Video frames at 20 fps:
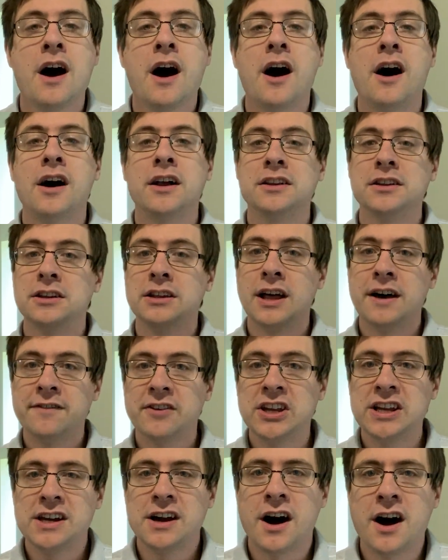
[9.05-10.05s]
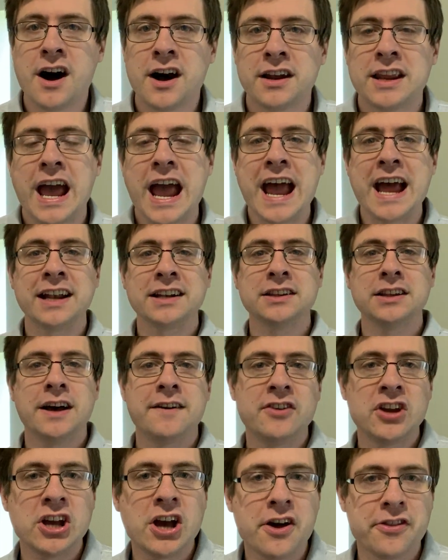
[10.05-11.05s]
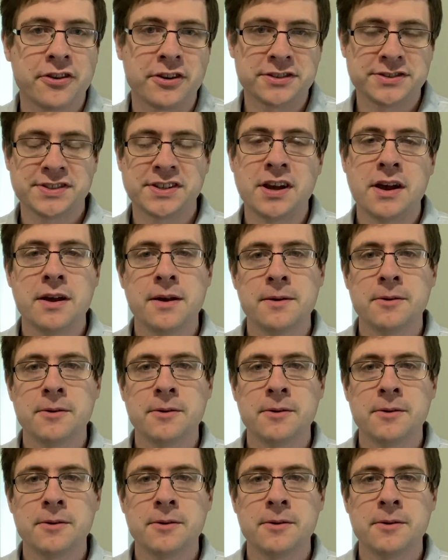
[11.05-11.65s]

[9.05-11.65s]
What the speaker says: on loving God and loving others.